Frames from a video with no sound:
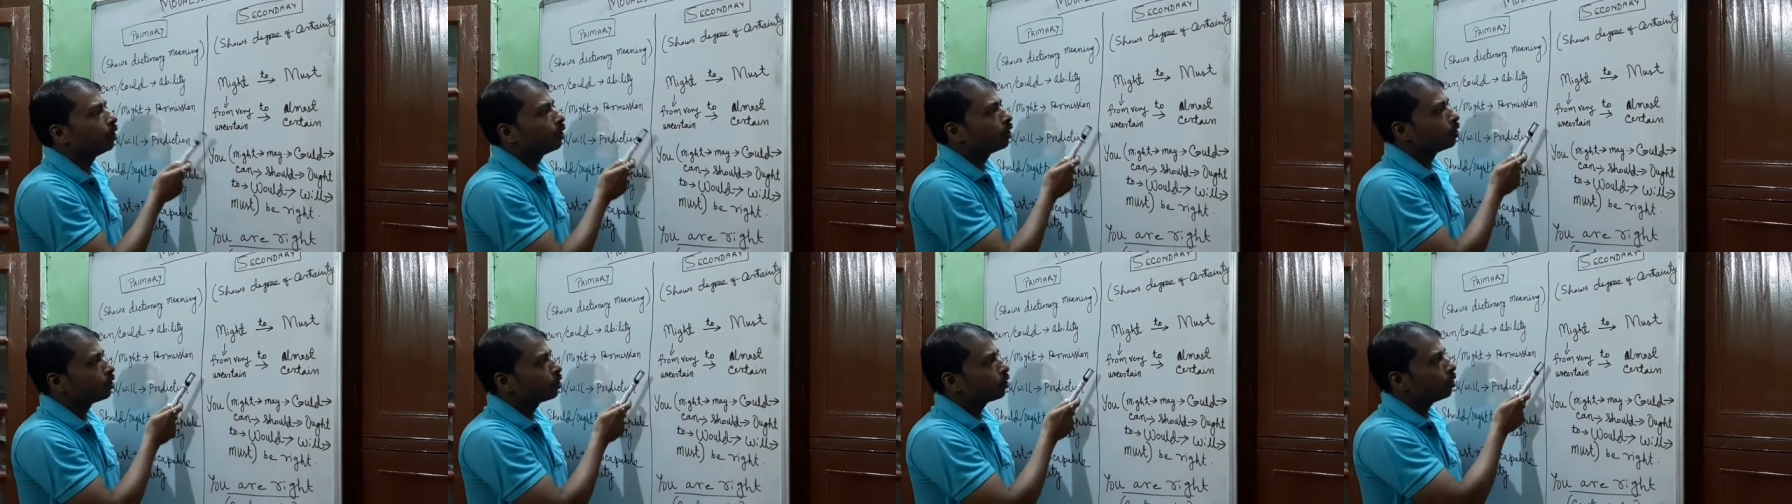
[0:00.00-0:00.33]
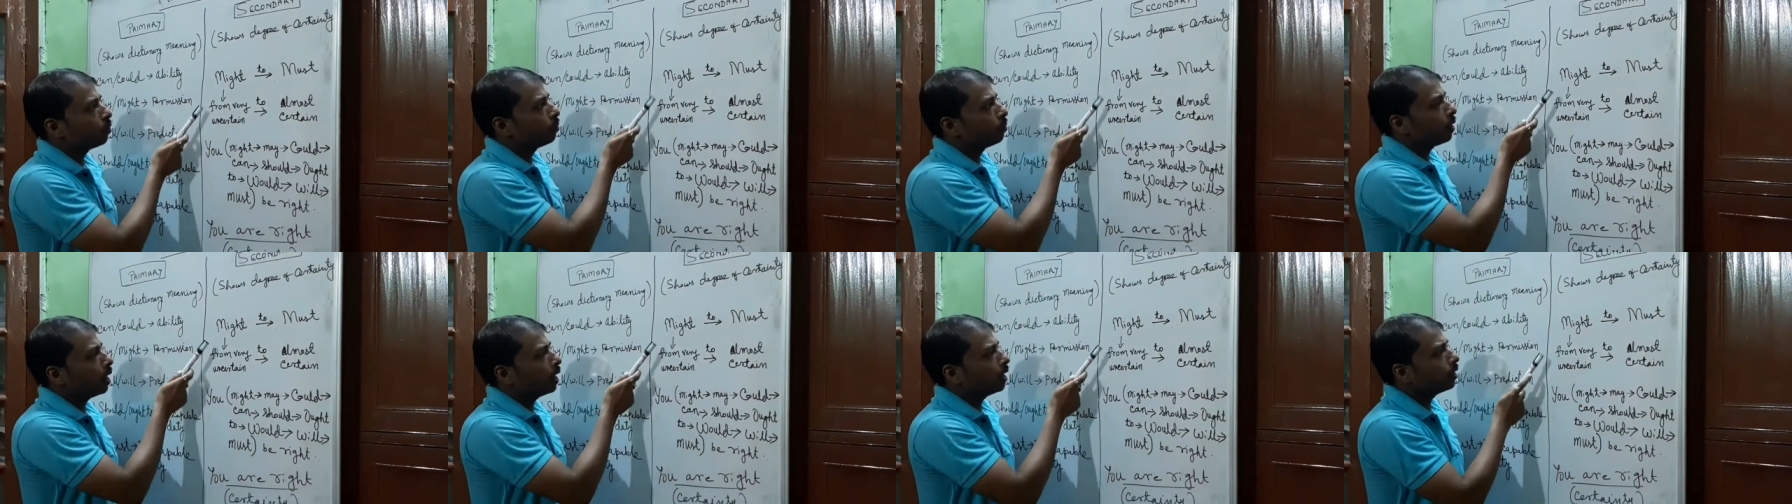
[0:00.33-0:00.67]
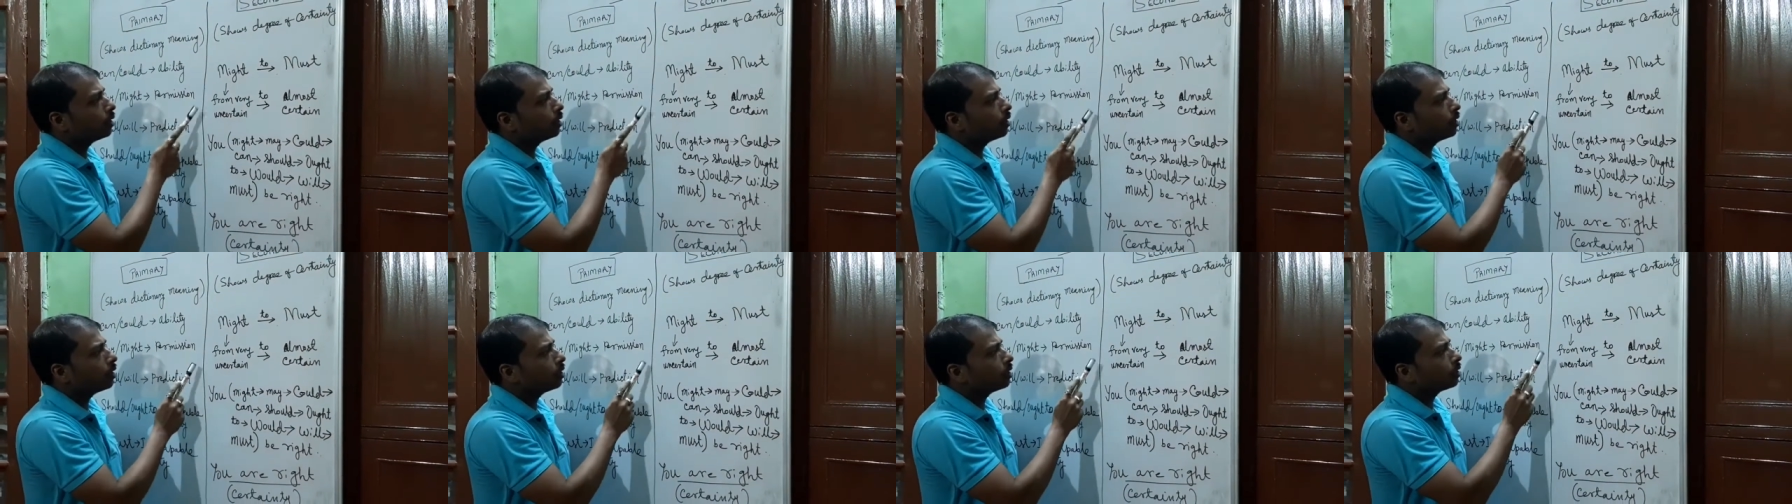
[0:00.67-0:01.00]
So might
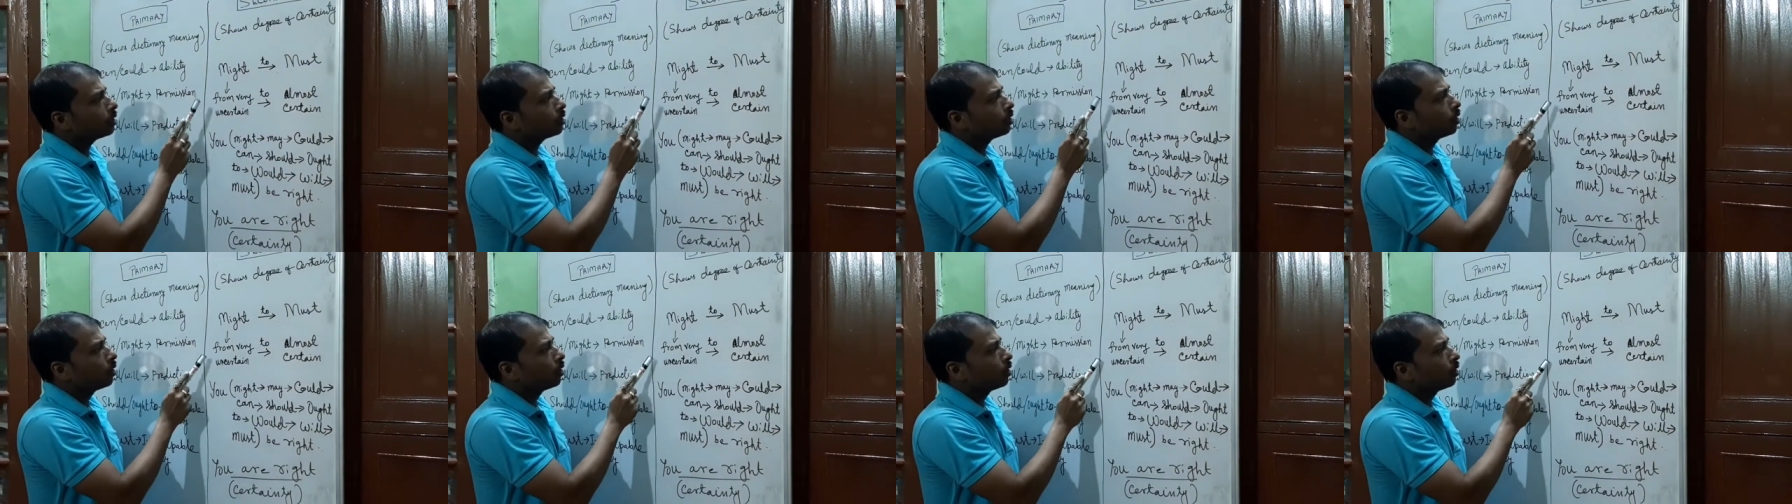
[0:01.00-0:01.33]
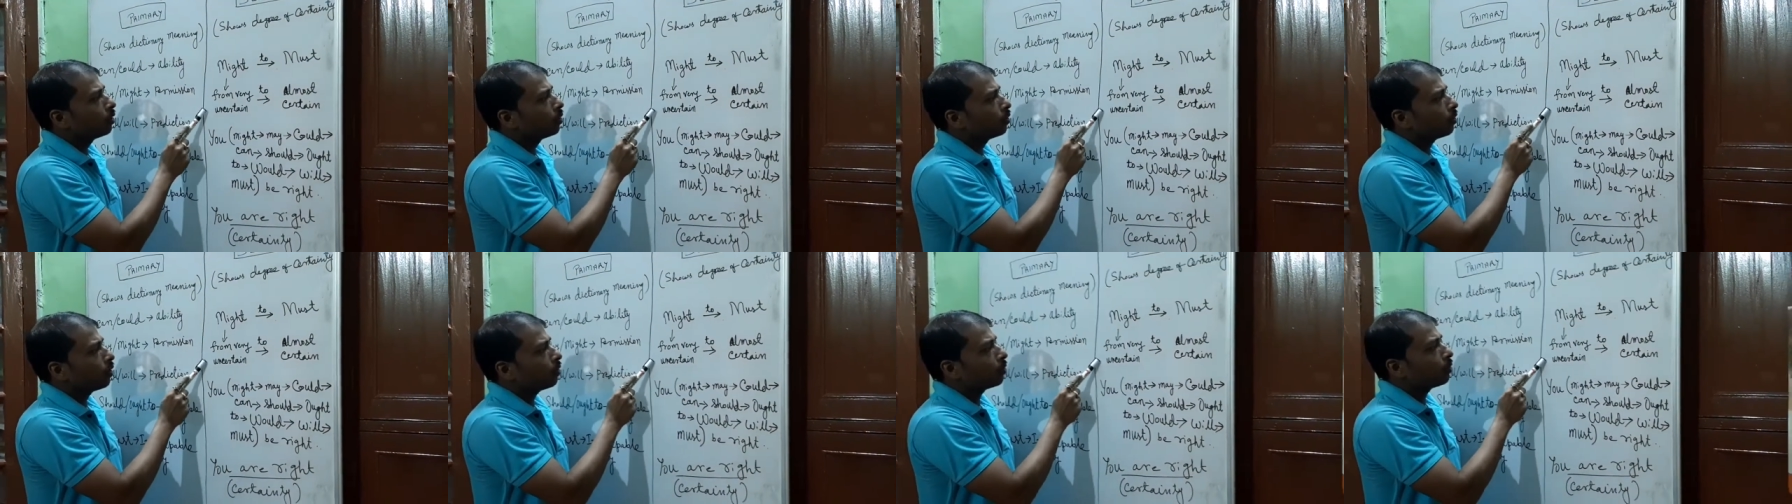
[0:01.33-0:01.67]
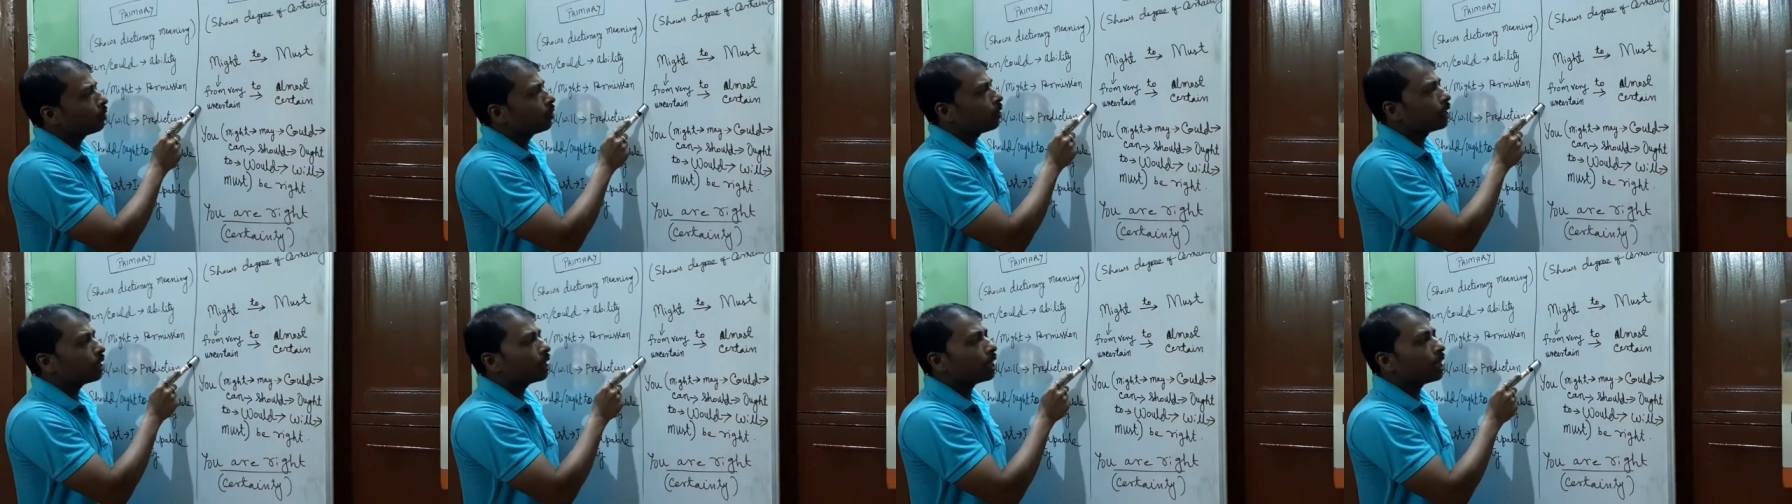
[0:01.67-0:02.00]
is from
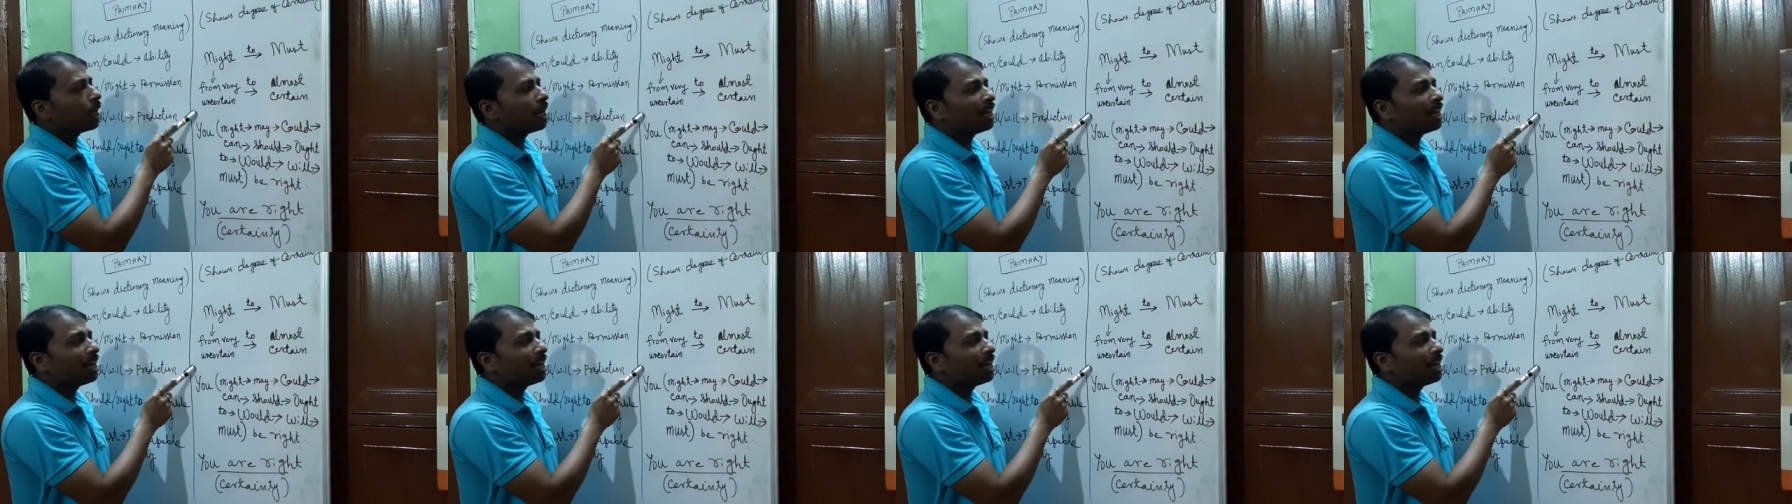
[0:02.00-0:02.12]
very